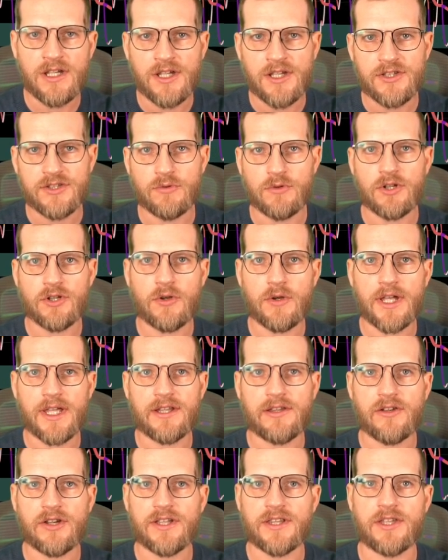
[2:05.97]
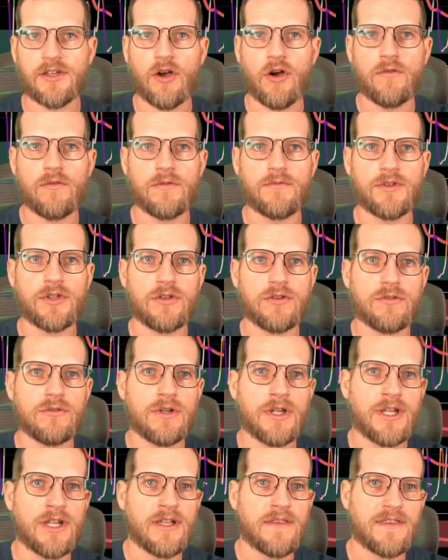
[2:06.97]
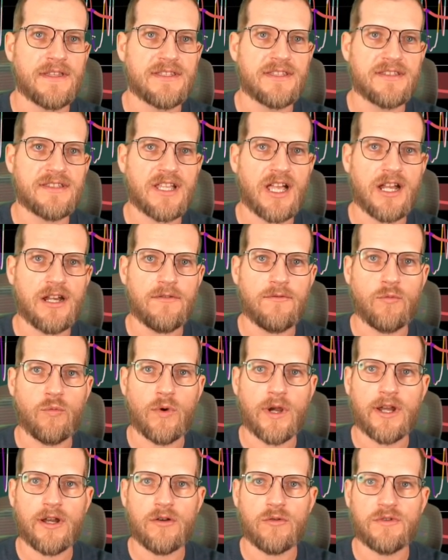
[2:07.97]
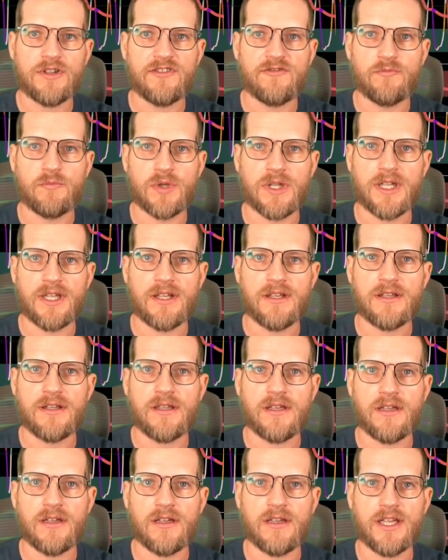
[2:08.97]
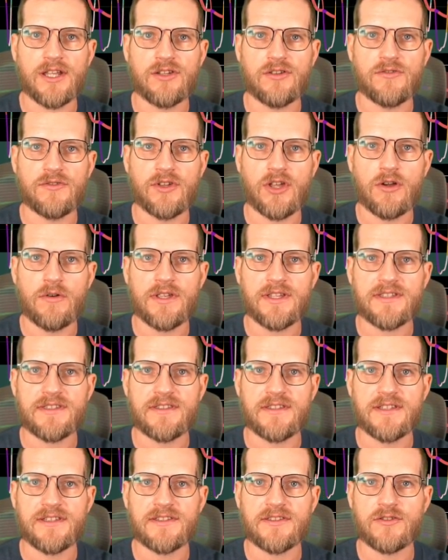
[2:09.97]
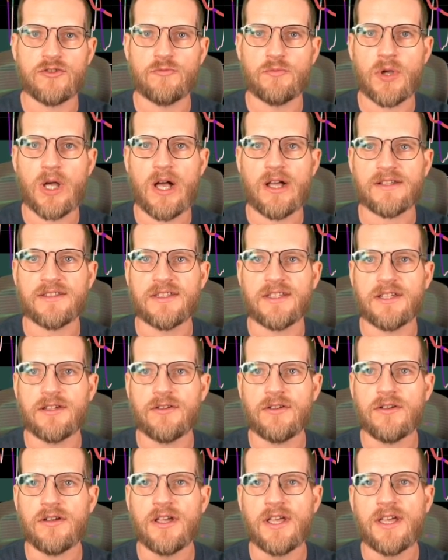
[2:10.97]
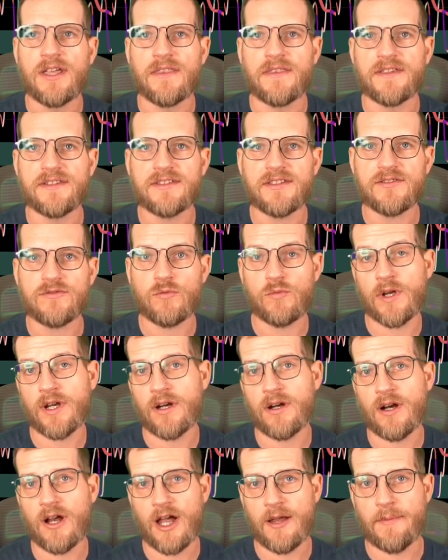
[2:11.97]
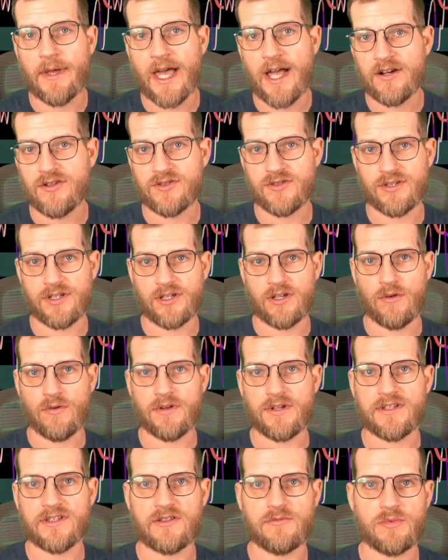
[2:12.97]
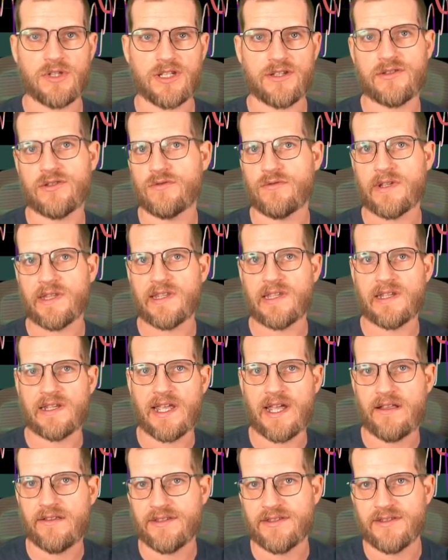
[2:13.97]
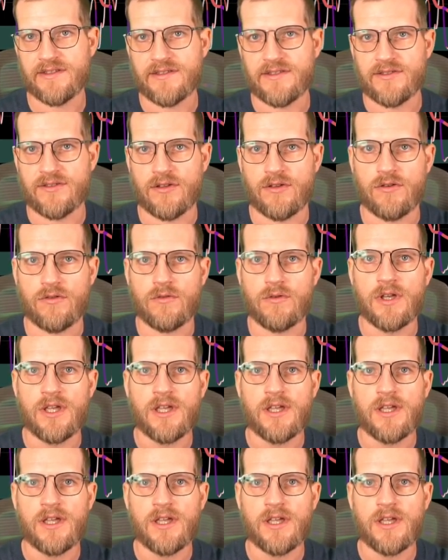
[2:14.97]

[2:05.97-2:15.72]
So we're going to go ahead and look at the overview. This is kind of where we've been, and you'll notice this little box here. This is where I'm actually going to be doing the analysis. So